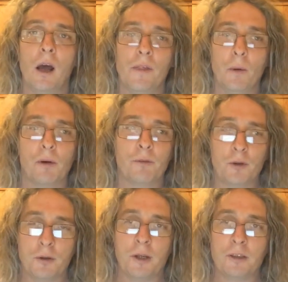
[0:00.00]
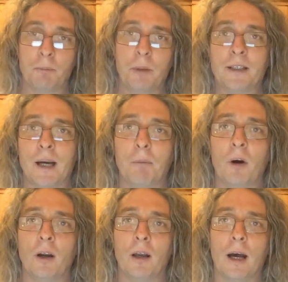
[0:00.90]
there were a few things I picked up
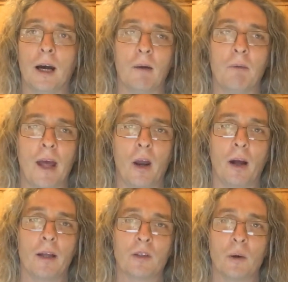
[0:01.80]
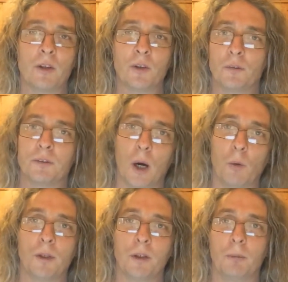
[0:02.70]
on, and I sort of
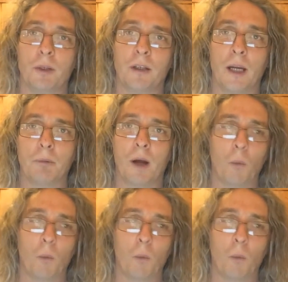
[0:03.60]
delved a little bit deeper,